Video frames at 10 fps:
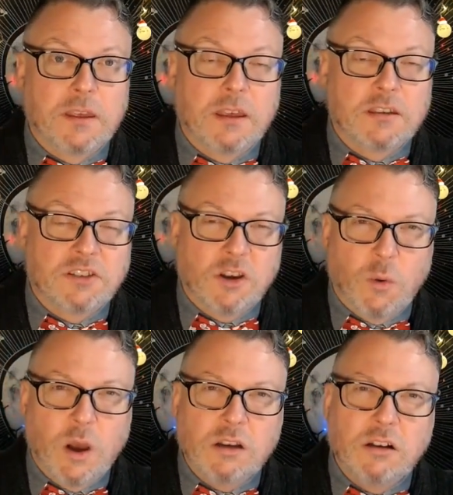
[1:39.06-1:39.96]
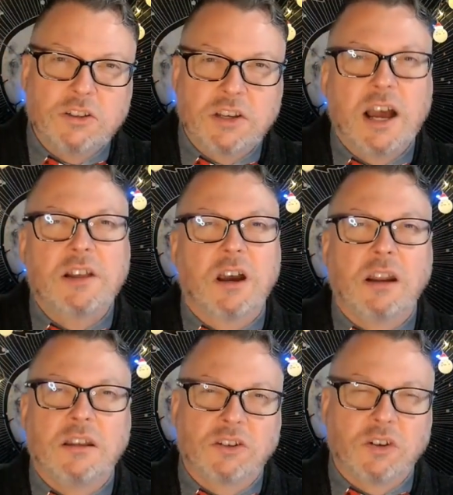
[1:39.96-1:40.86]
So Uncle
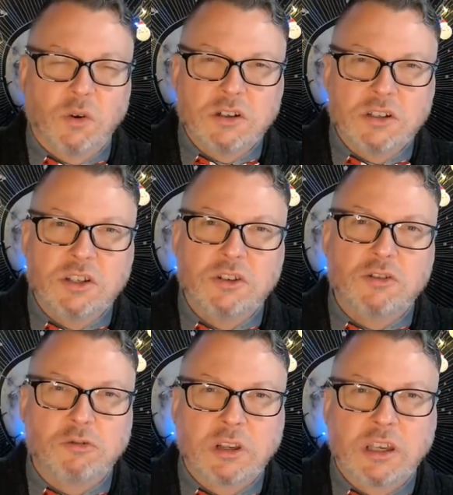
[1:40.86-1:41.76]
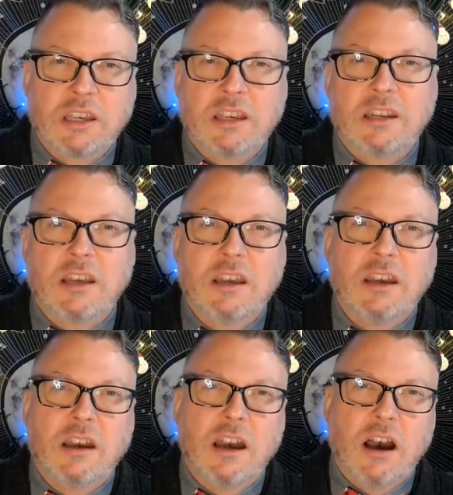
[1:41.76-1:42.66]
Johnjohn is going to read
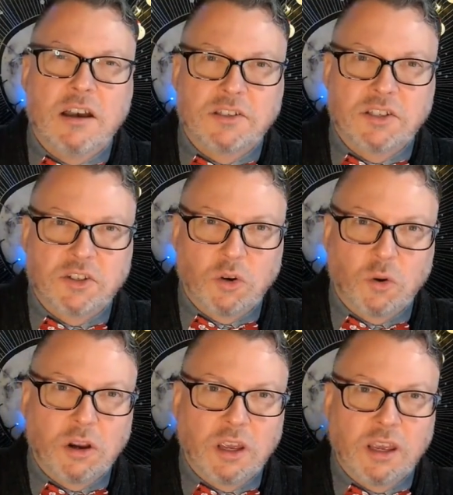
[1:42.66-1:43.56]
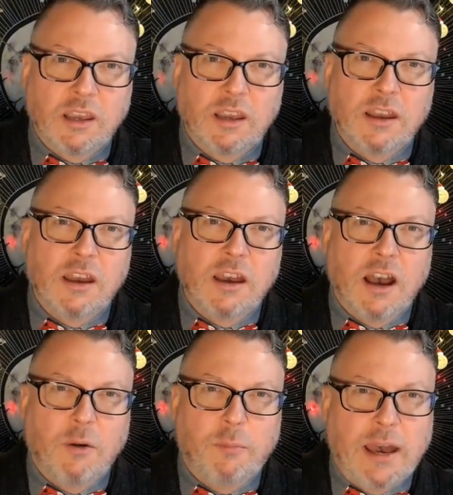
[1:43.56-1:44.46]
a story
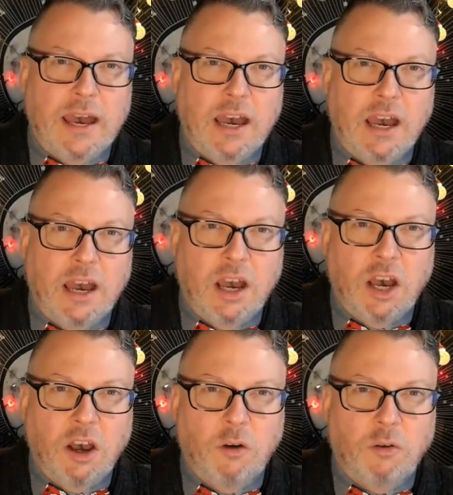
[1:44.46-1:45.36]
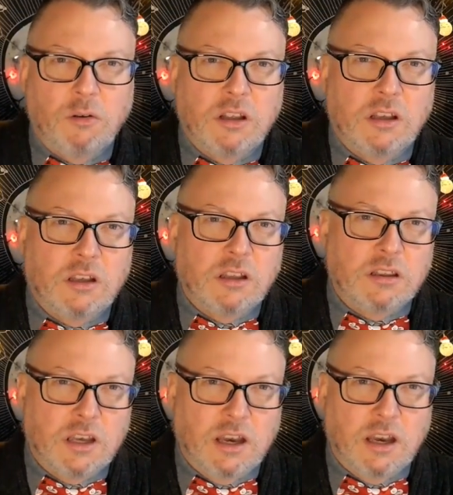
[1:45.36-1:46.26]
about
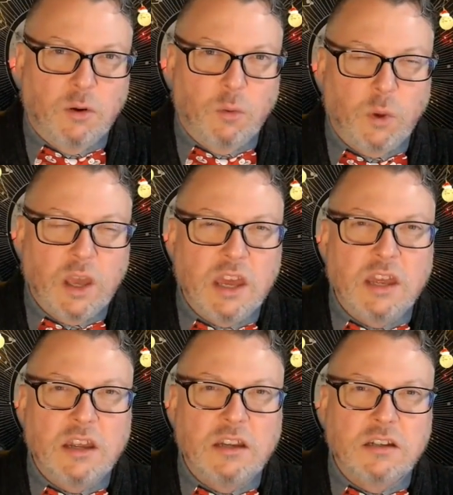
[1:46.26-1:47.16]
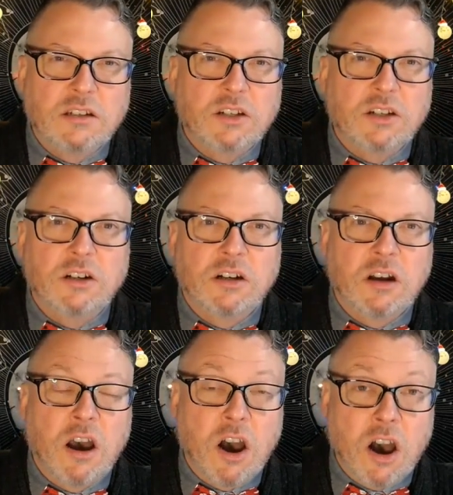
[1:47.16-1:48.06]
the winter
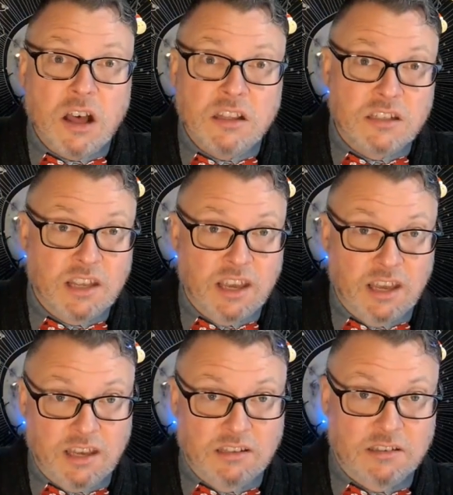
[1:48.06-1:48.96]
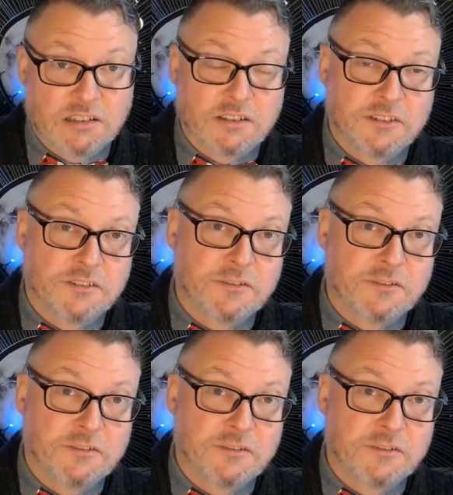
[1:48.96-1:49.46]
holidays.